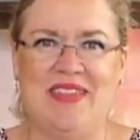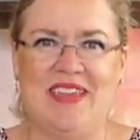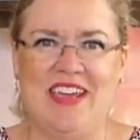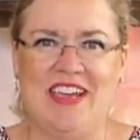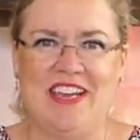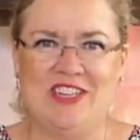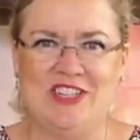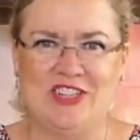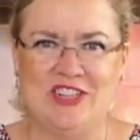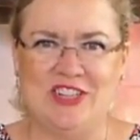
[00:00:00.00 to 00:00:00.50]

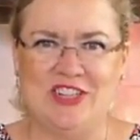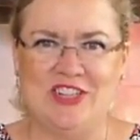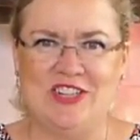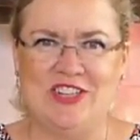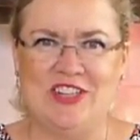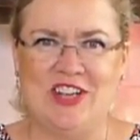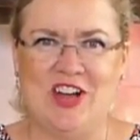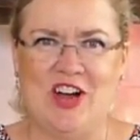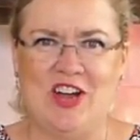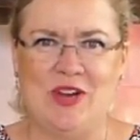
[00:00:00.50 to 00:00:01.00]
Asian
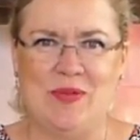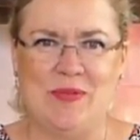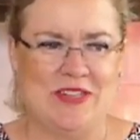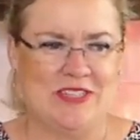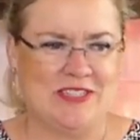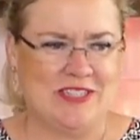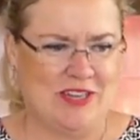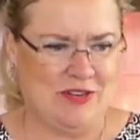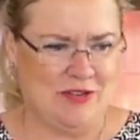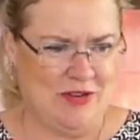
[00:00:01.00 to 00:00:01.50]

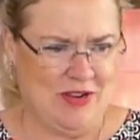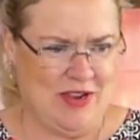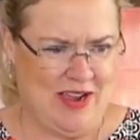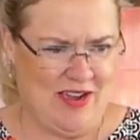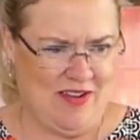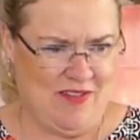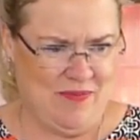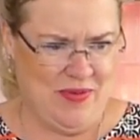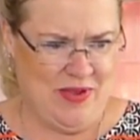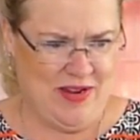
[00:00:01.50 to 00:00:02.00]
condiments I don't
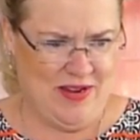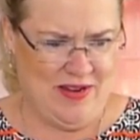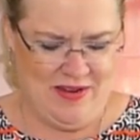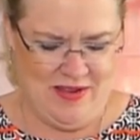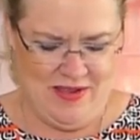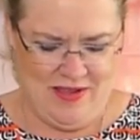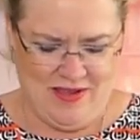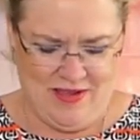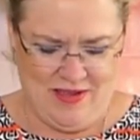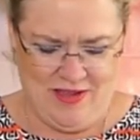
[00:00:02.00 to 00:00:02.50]
have, but
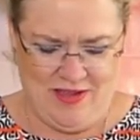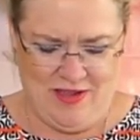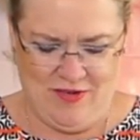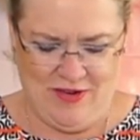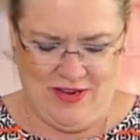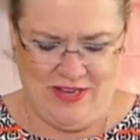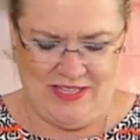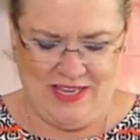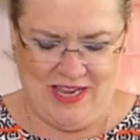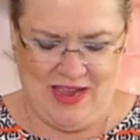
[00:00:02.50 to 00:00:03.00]
you
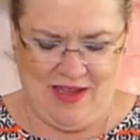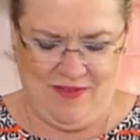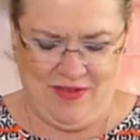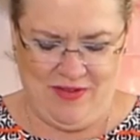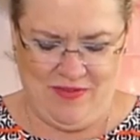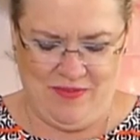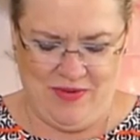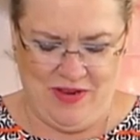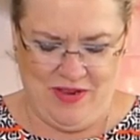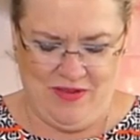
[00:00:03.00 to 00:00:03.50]
always have
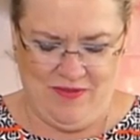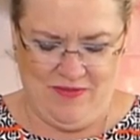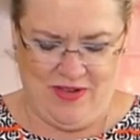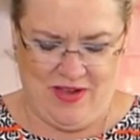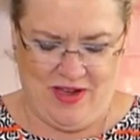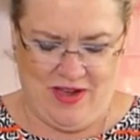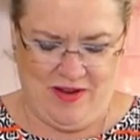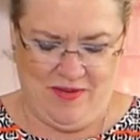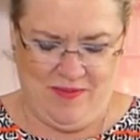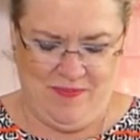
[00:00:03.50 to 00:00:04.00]
it when you've
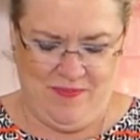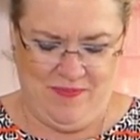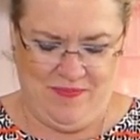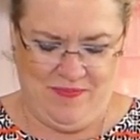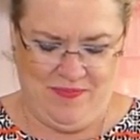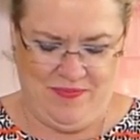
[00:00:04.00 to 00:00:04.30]
got them